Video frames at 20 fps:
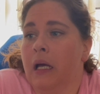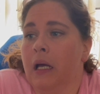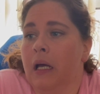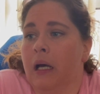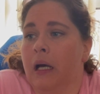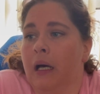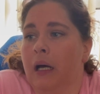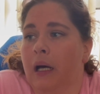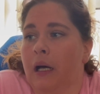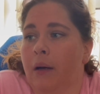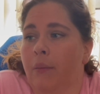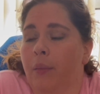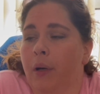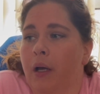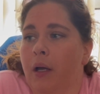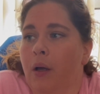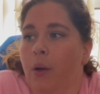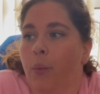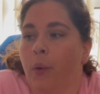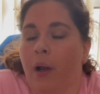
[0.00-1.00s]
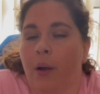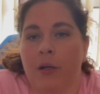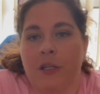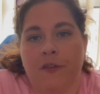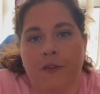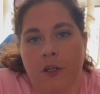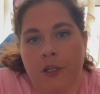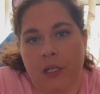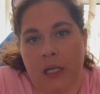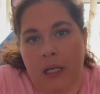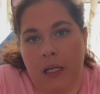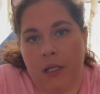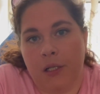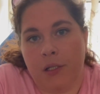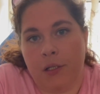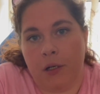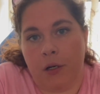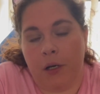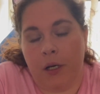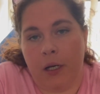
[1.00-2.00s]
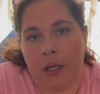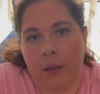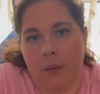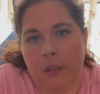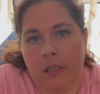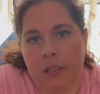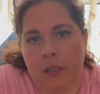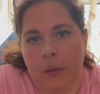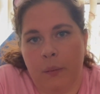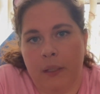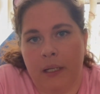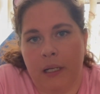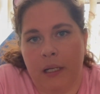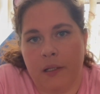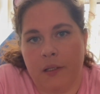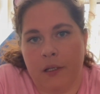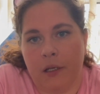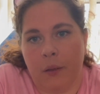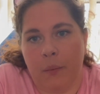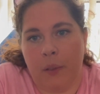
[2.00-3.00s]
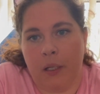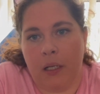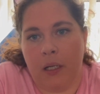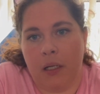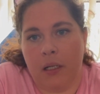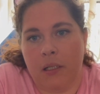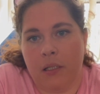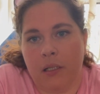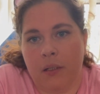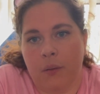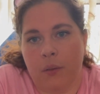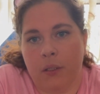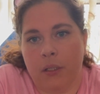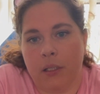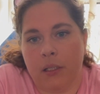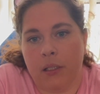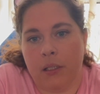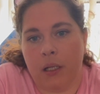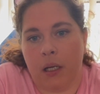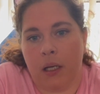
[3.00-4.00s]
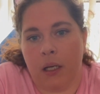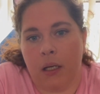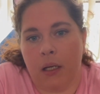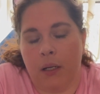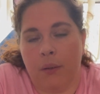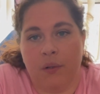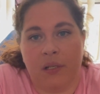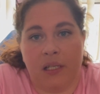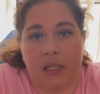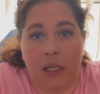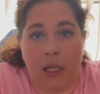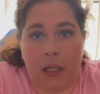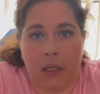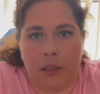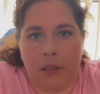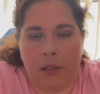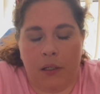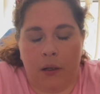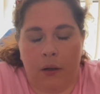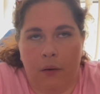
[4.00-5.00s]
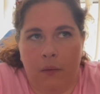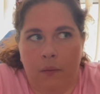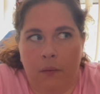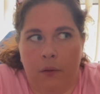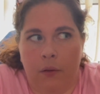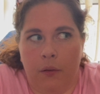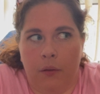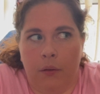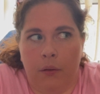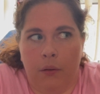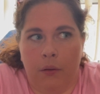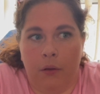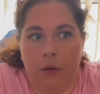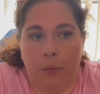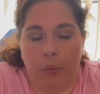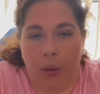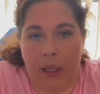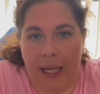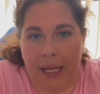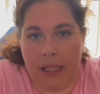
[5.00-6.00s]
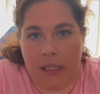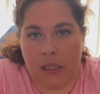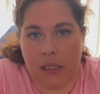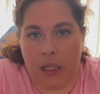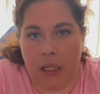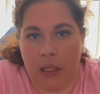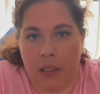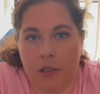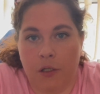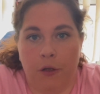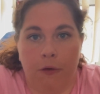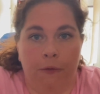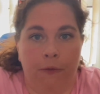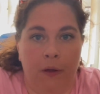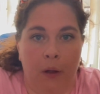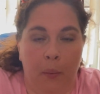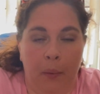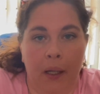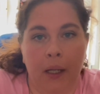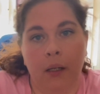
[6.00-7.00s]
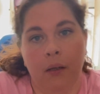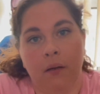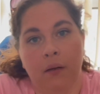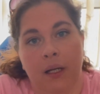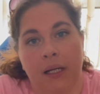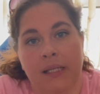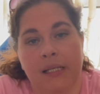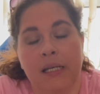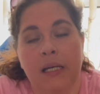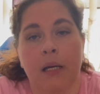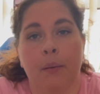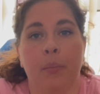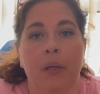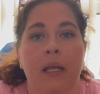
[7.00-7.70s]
When I was first getting started, it was a little bit easier because it was seeds, you know, you plant seeds, you film it, and that's it.